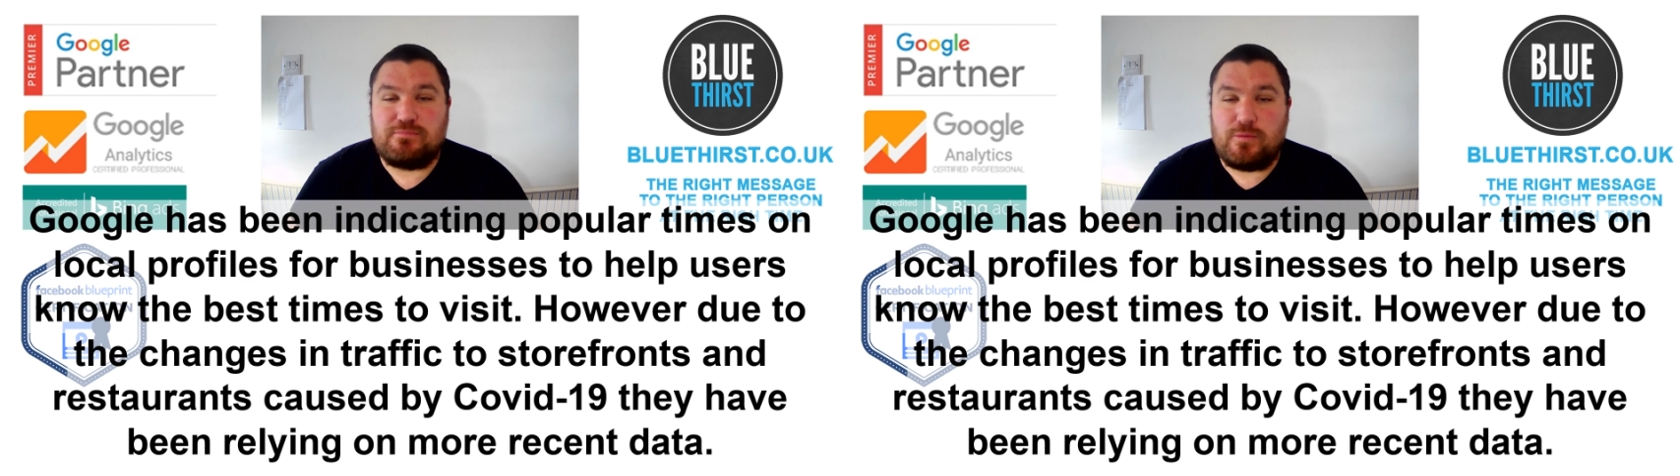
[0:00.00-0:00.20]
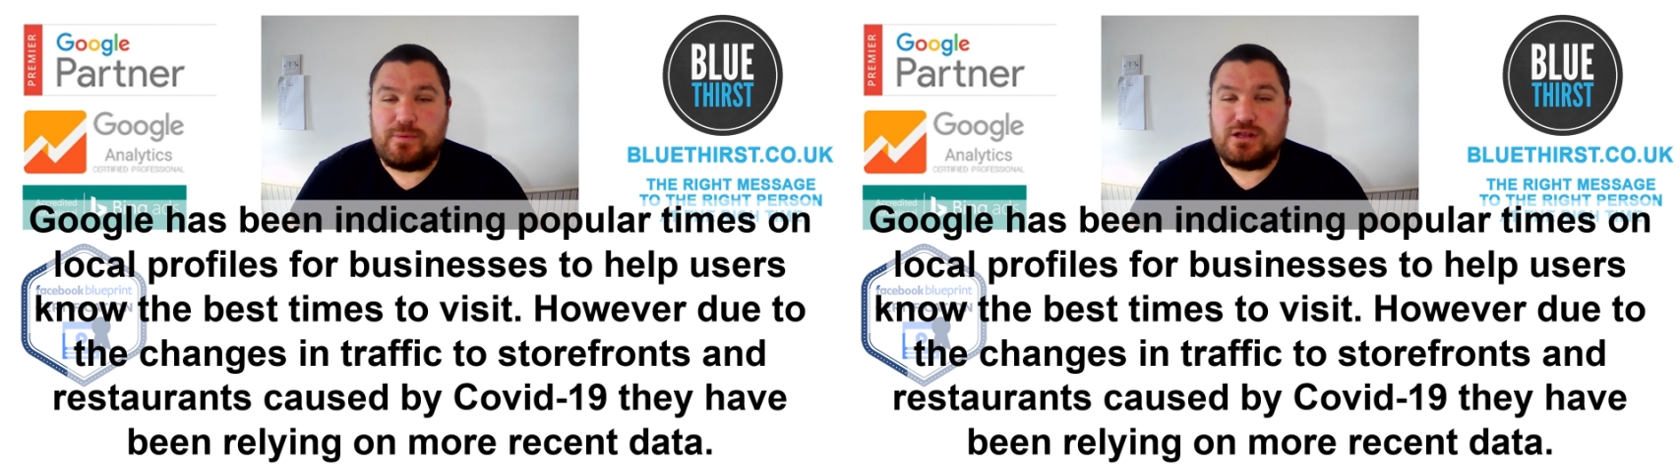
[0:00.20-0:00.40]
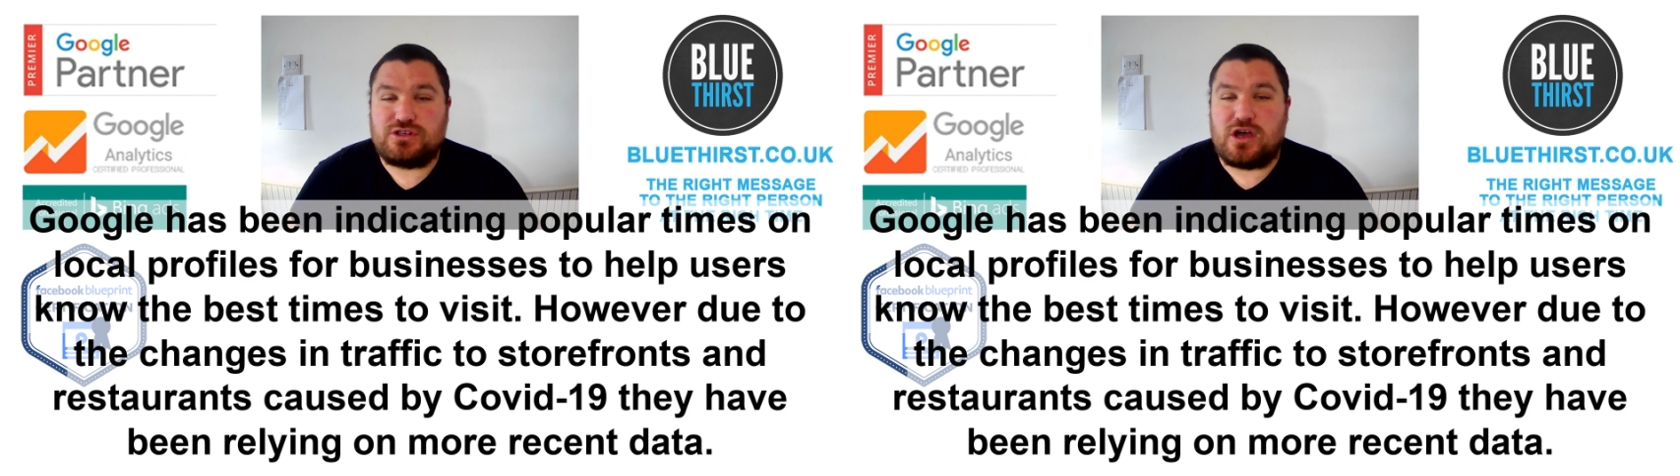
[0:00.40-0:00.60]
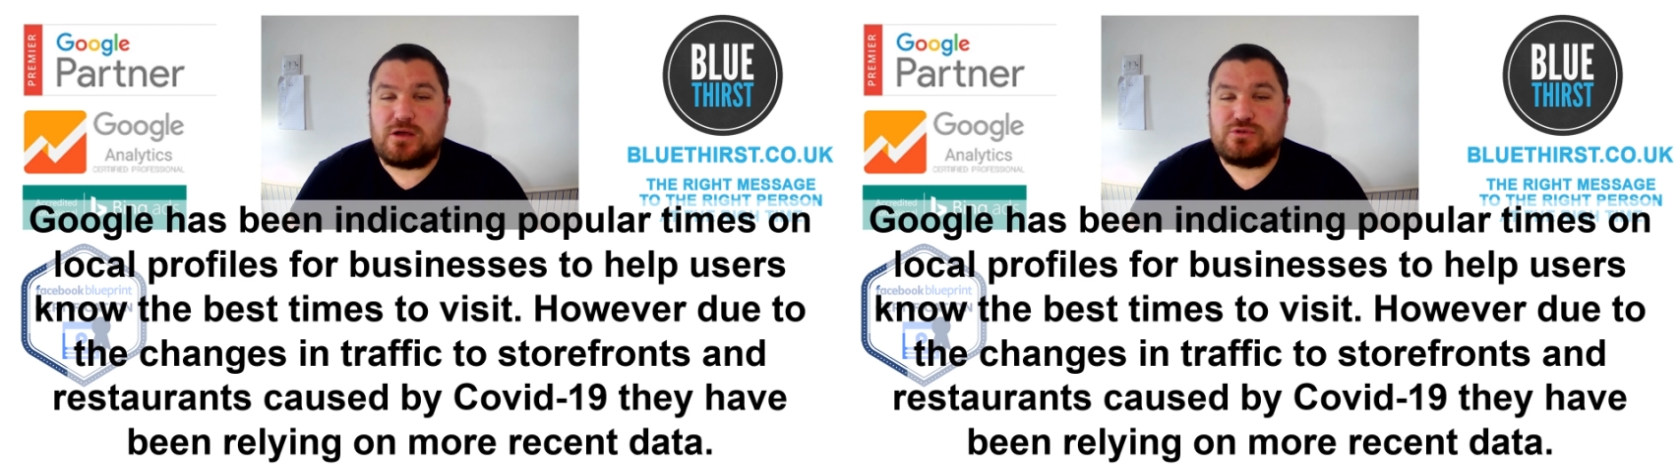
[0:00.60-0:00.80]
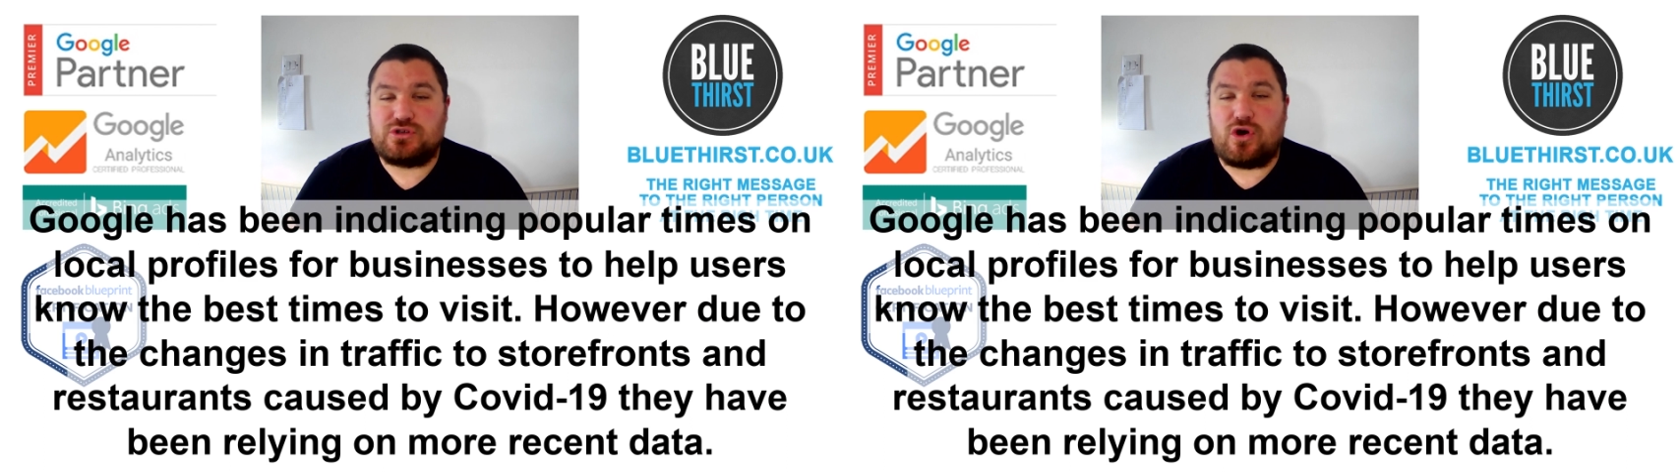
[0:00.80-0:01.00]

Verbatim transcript: popular times